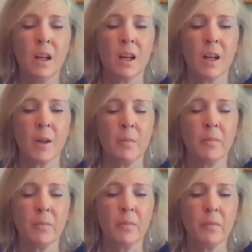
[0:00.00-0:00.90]

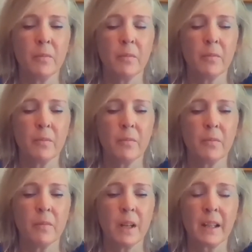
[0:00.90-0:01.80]
and
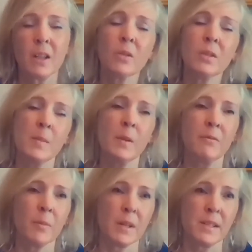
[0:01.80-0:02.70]
I can only
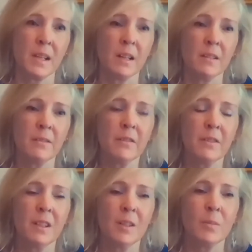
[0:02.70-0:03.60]
speak for myself,
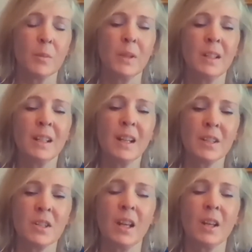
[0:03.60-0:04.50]
but being an
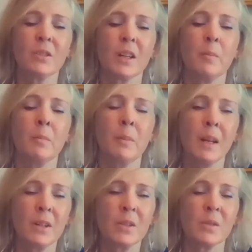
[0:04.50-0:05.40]
educator at a
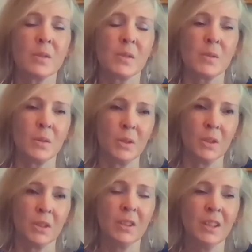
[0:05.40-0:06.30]
medical
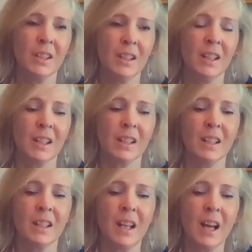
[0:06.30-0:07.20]
school
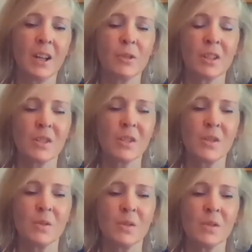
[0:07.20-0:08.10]
and encountering
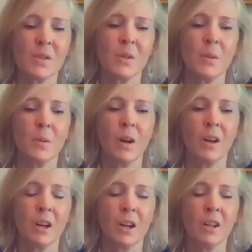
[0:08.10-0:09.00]
students who
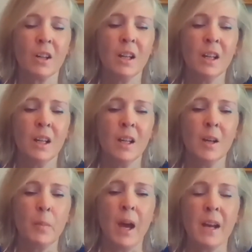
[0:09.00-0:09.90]
are
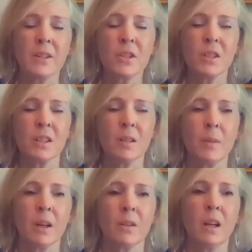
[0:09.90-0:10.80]
passionate
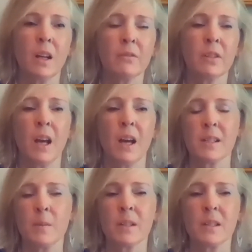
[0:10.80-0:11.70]
about every
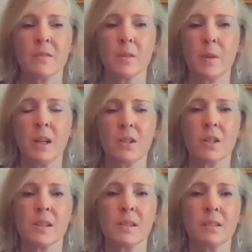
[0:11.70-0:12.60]
aspect of a
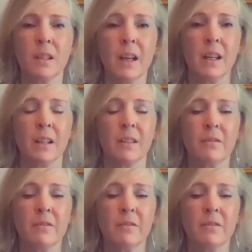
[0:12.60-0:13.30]
patient's life,